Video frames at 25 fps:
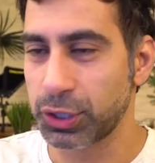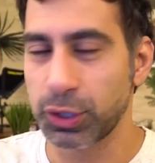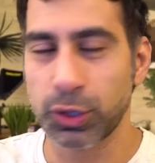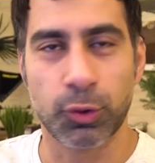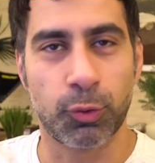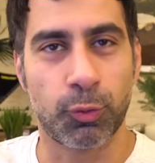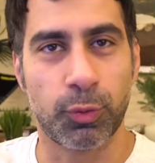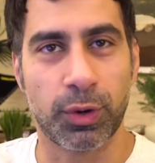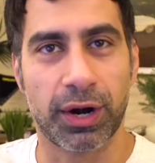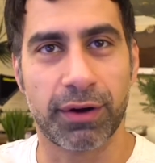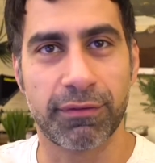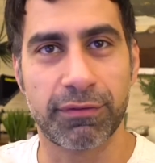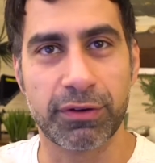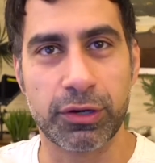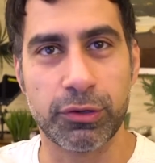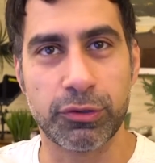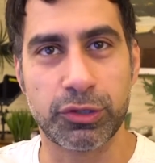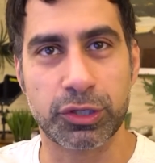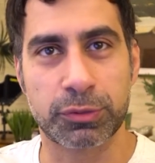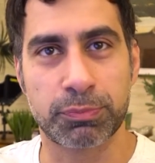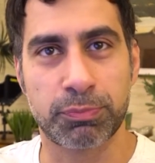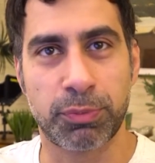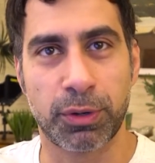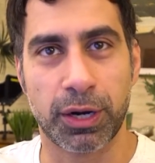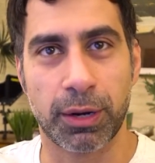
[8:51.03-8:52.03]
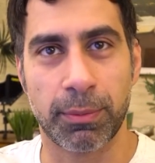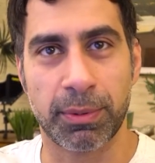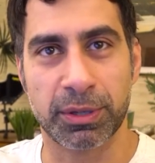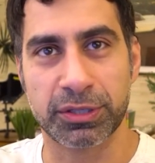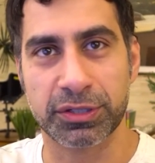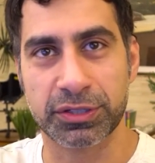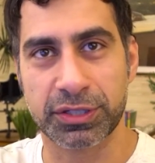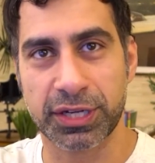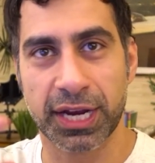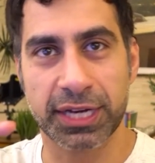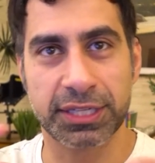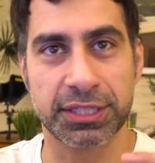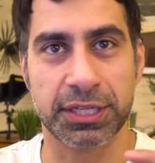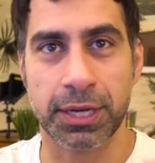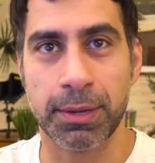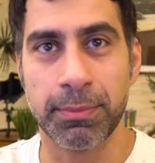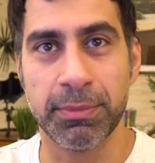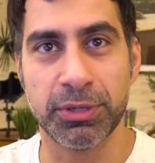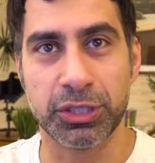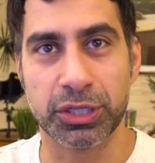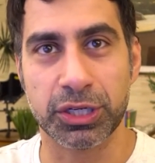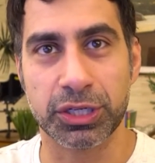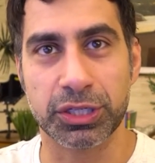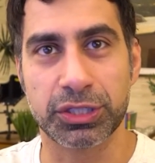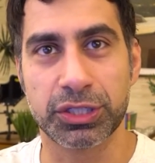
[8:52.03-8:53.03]
whenever you just put a bunch of text and
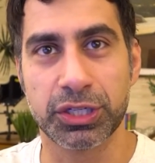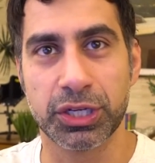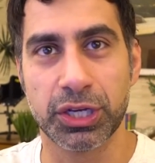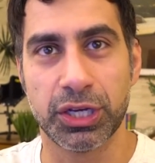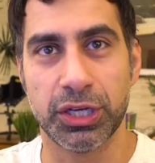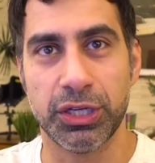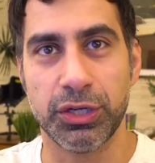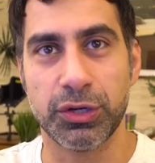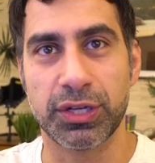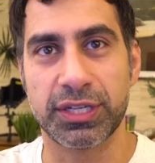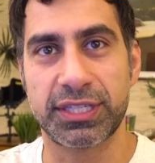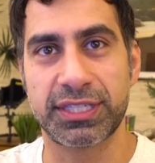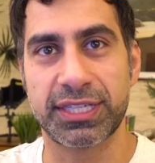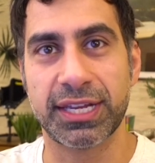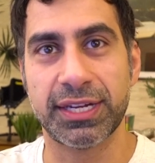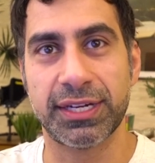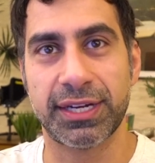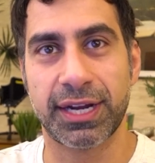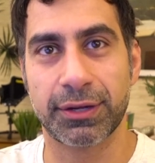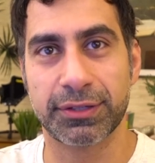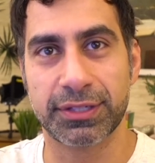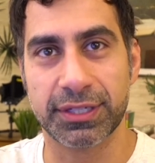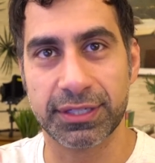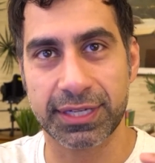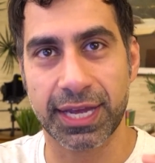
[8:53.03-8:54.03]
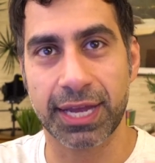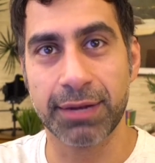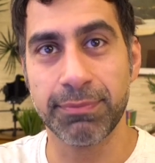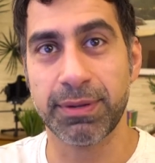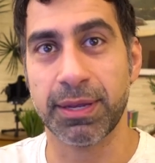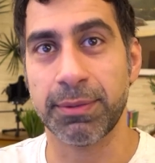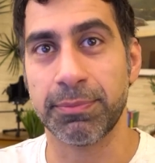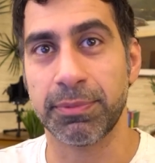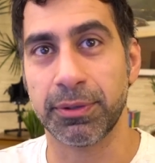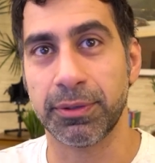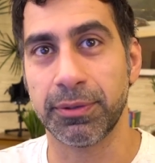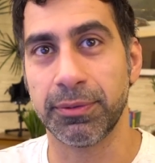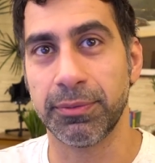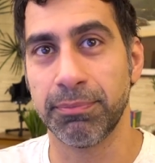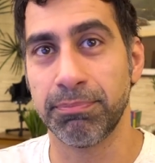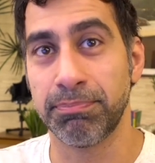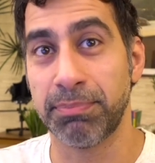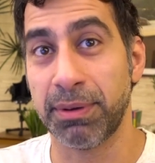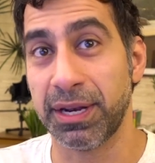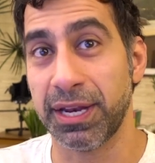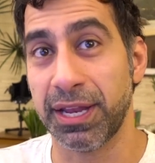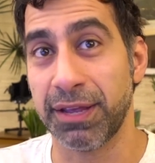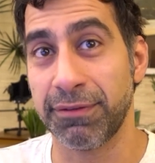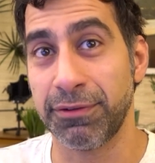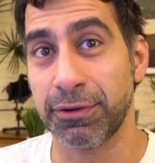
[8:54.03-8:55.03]
images, you could send it out to 10 people.
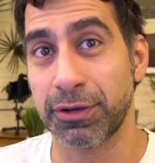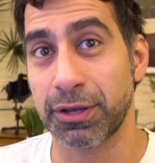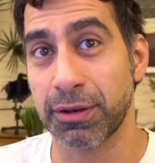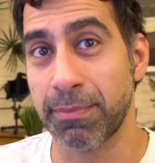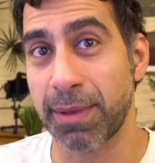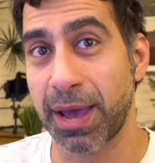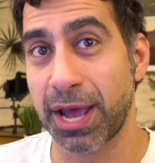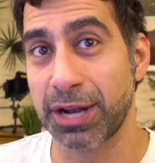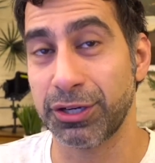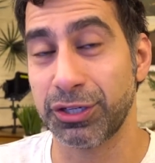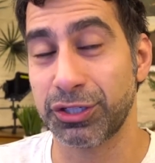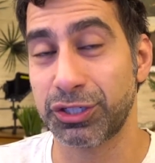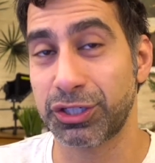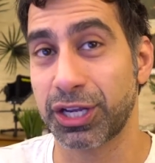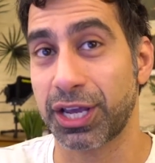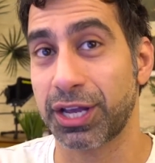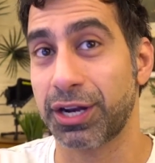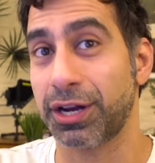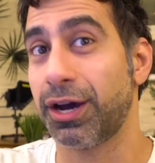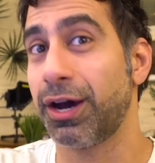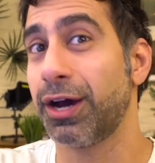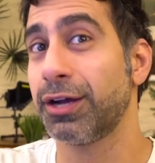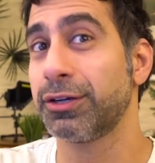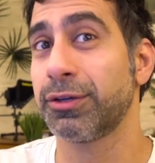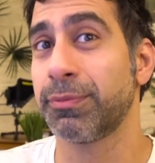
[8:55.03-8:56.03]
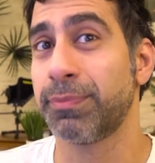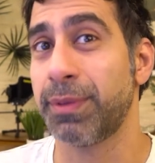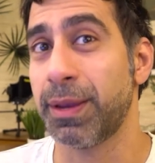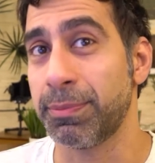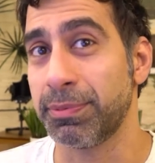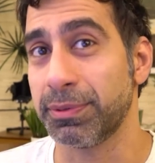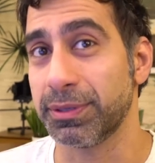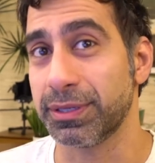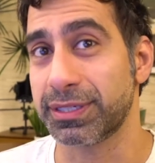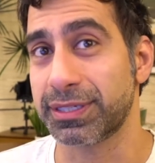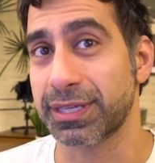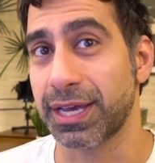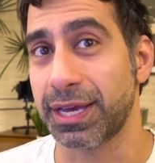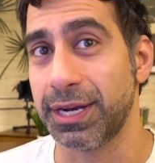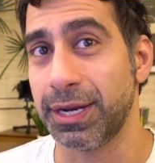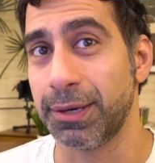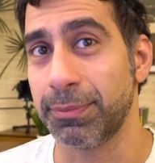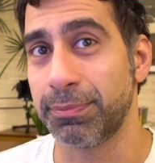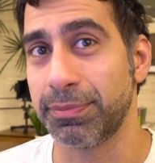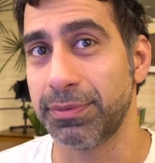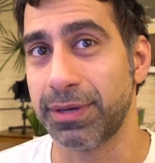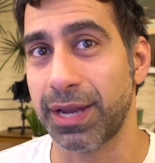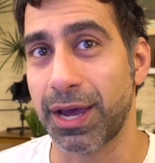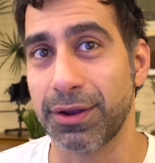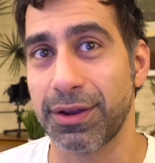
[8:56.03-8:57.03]
But if you can manage to get 100 people to sign
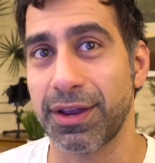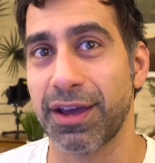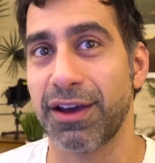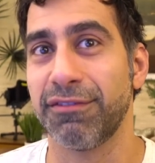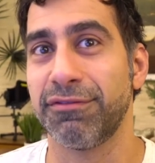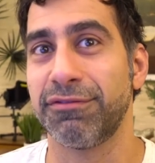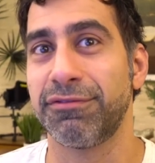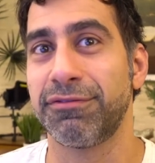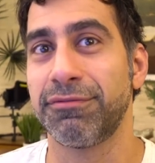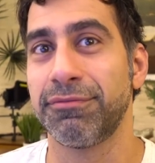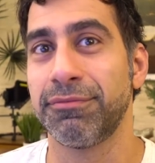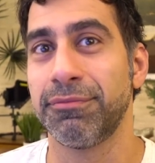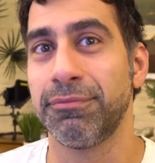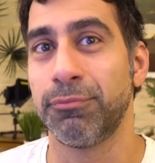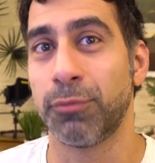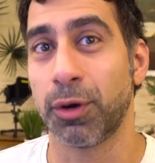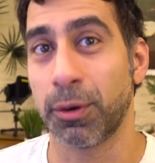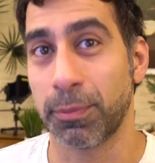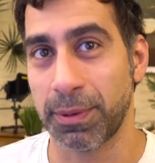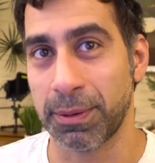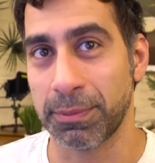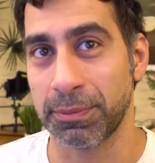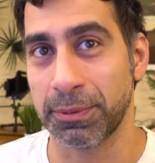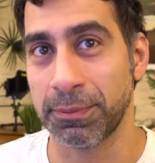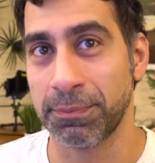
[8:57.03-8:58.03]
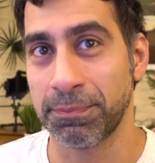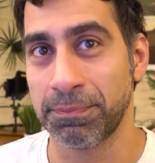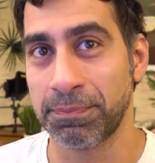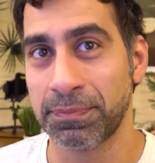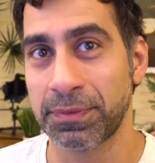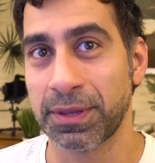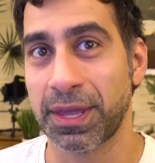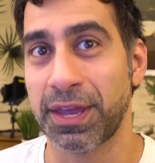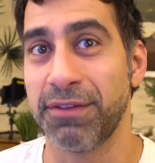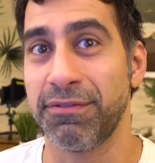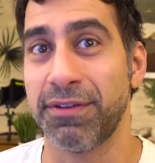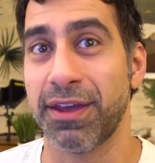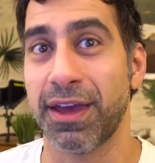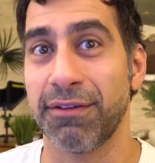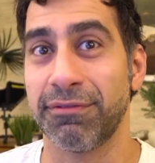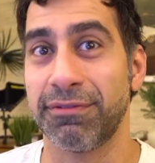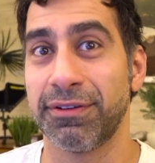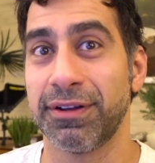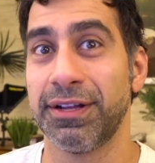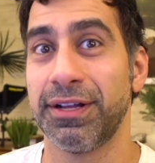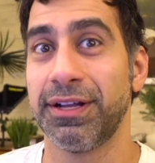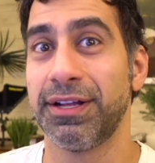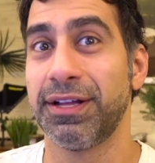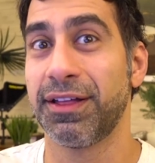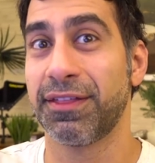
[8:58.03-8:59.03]
up, now you have more people. If you have
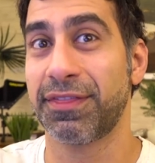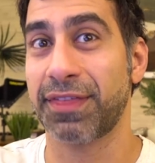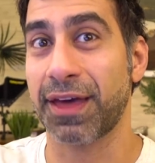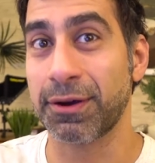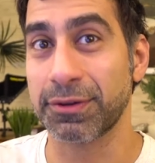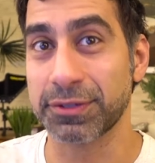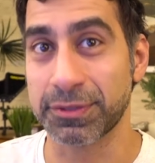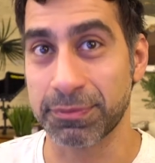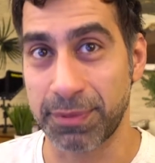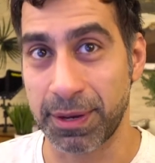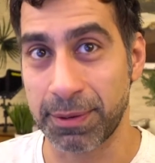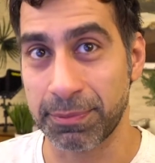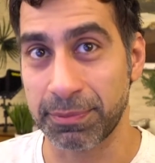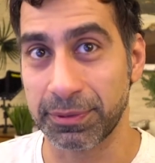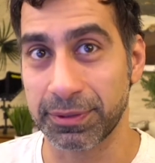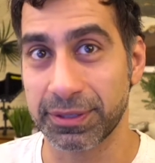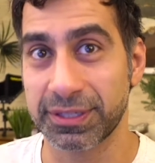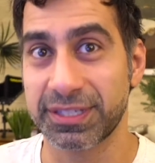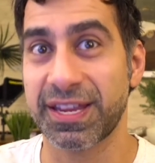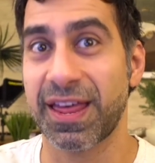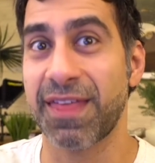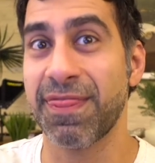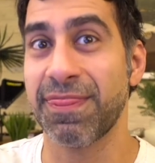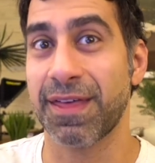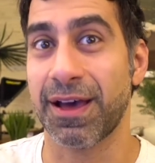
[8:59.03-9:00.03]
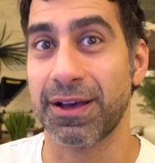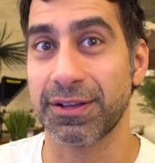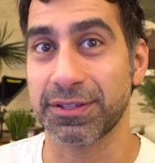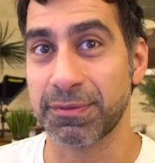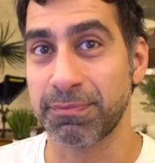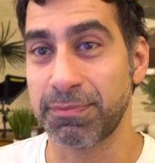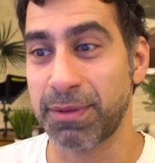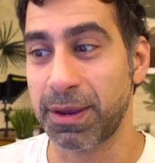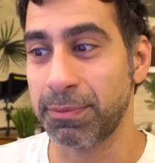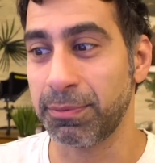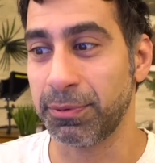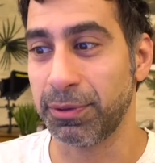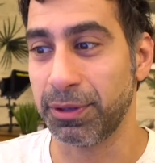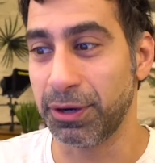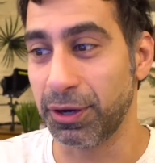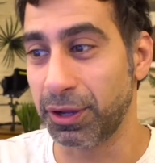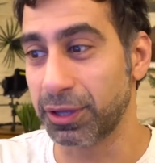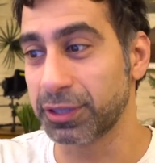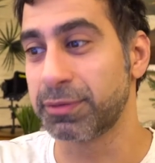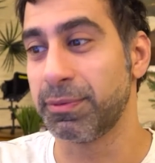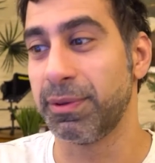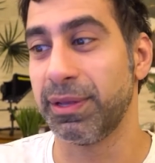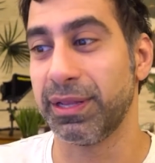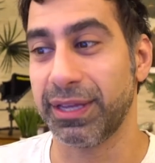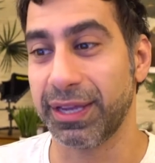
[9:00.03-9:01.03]
1,000 people, 10,000 people, and
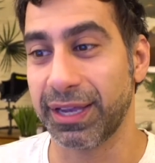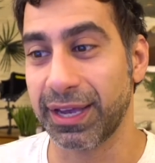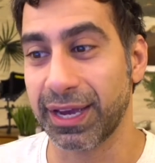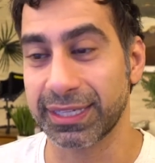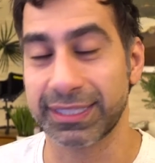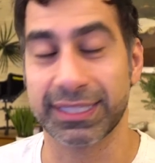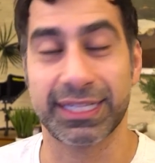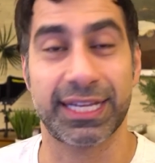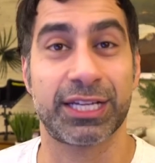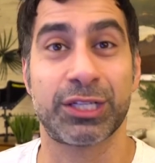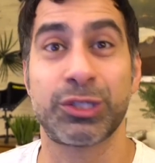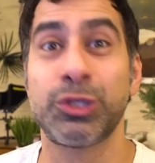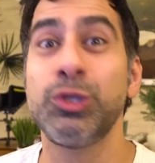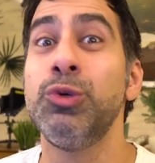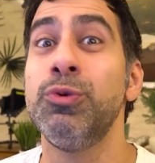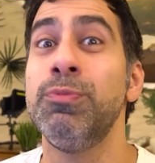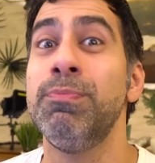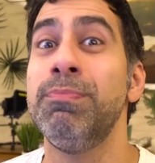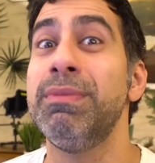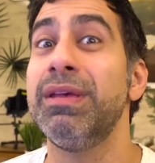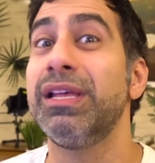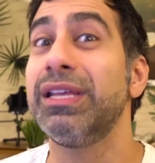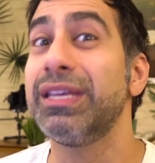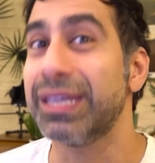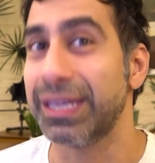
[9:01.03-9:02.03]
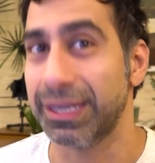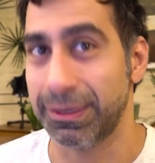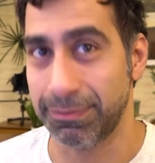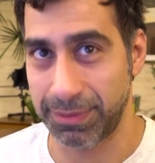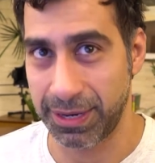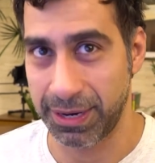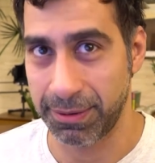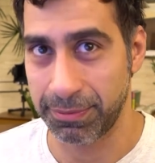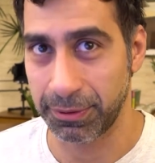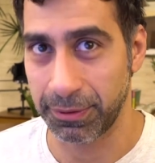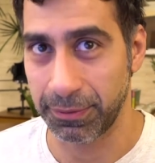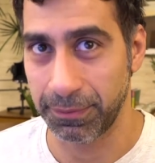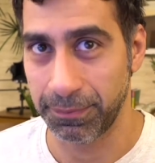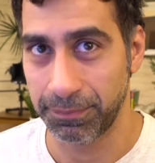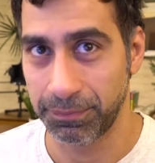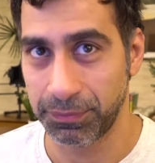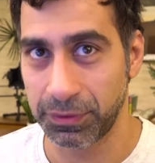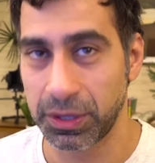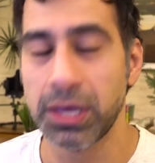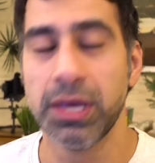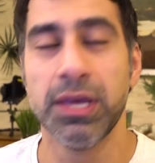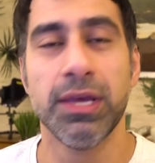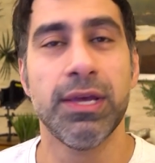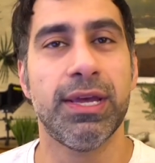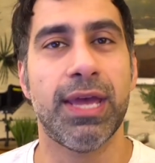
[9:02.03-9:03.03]
ultimately you got to like 2 million people.
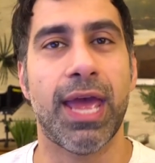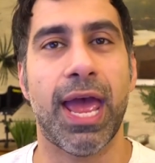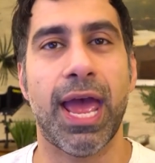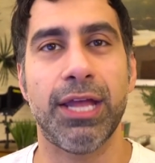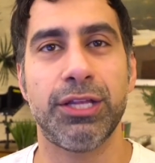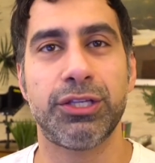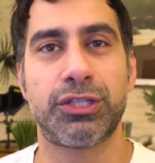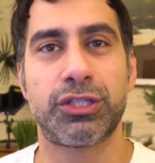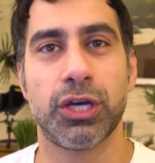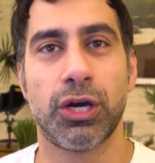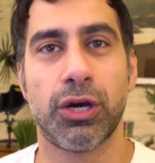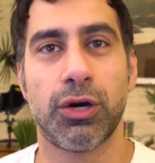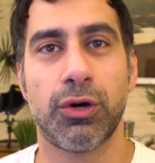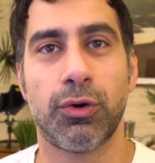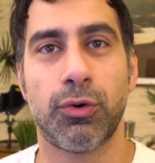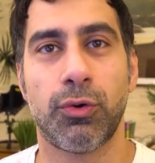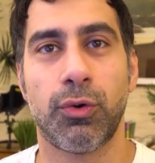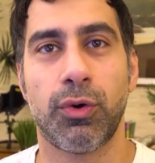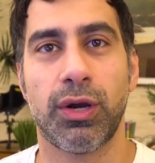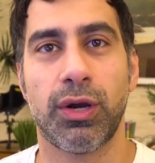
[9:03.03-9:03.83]
And so